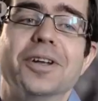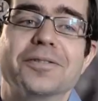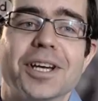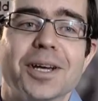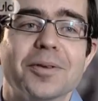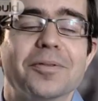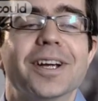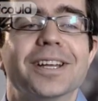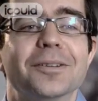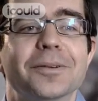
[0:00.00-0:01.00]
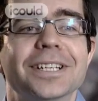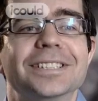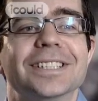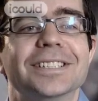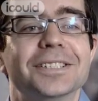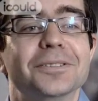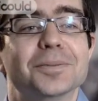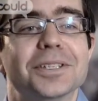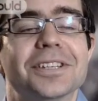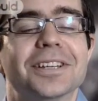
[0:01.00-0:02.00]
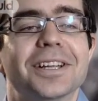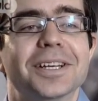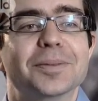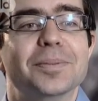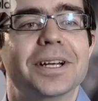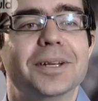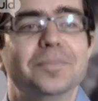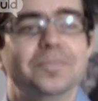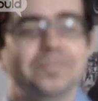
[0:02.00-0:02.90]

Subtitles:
not enough time, I'm afraid, in the week to do as much as I'd like. But